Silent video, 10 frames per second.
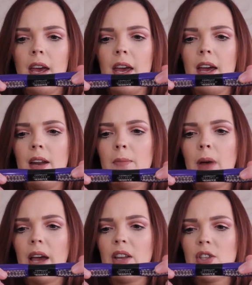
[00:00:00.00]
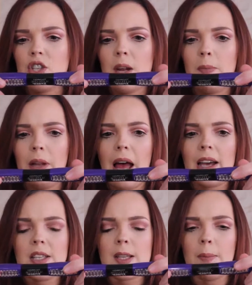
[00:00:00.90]
And I got the shade
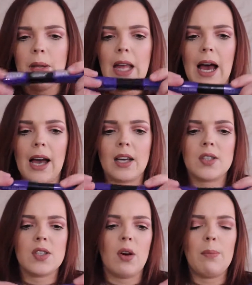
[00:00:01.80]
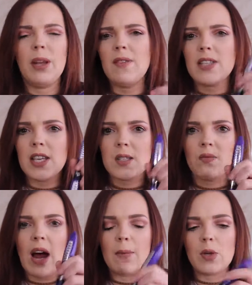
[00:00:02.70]
Blackest Black. So I believe this has
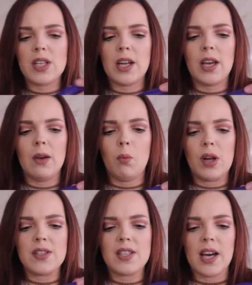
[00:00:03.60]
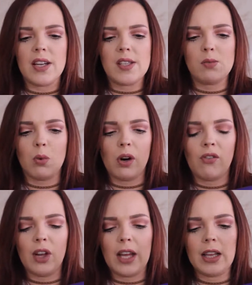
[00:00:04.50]
fibers in it and one side is more
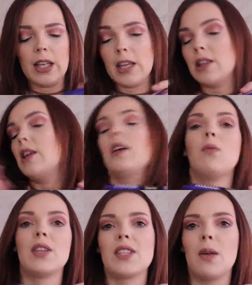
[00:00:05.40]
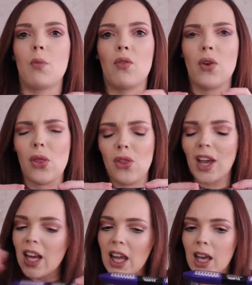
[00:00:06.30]
for like lengthening, one side more for
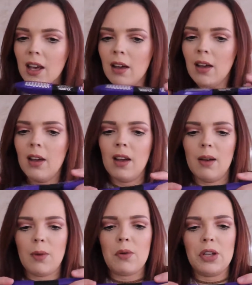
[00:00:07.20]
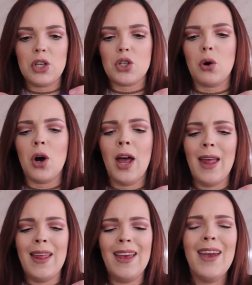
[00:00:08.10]
thickening. not really sure
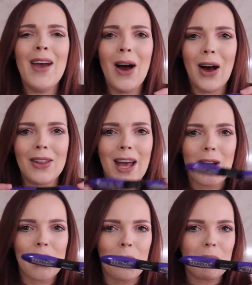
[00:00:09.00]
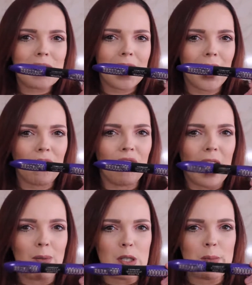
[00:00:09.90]
on that. I thought one side had
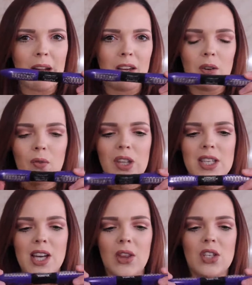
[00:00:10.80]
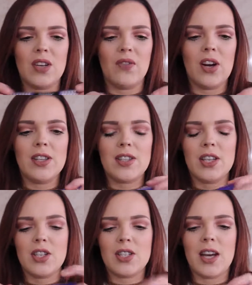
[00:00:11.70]
fibers, but I couldn't really tell the difference.
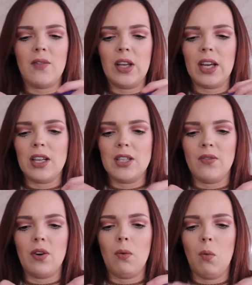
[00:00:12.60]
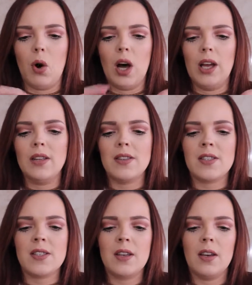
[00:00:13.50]
They just have like different
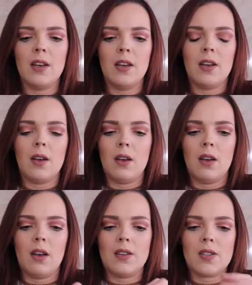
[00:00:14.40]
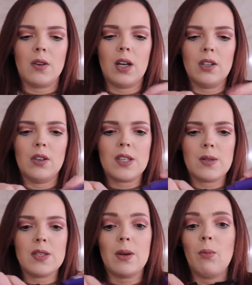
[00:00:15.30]
wands. So I'll do this
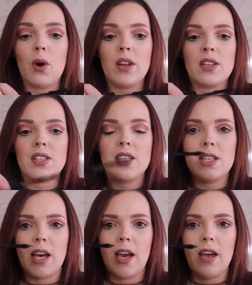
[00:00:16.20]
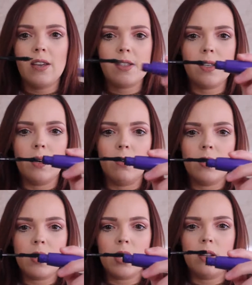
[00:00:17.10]
one. So I'm wearing this today. So
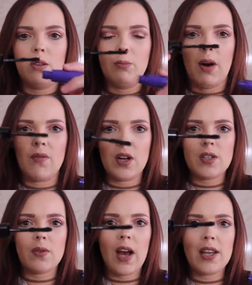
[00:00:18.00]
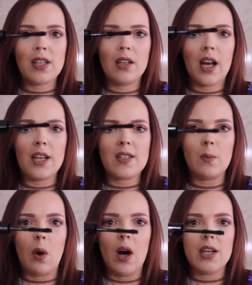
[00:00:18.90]
I'll take the glue off there. So it has a nice
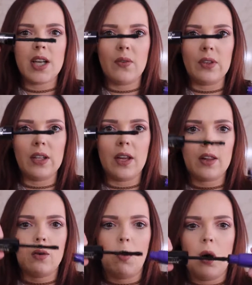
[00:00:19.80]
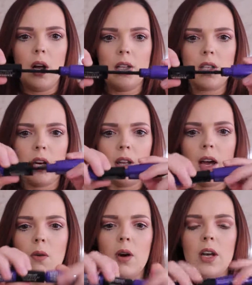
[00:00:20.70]
wand. I really like the wand on
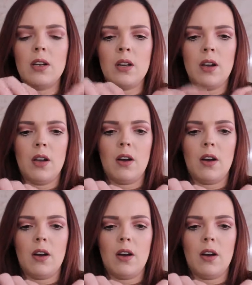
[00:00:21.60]
that one,